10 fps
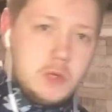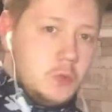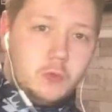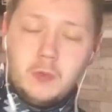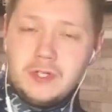
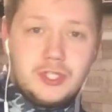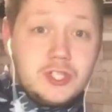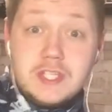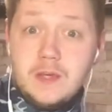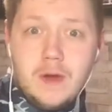we'll just
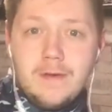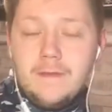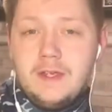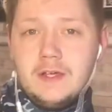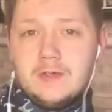see where
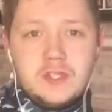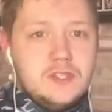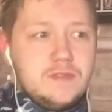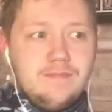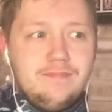everything goes,
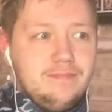because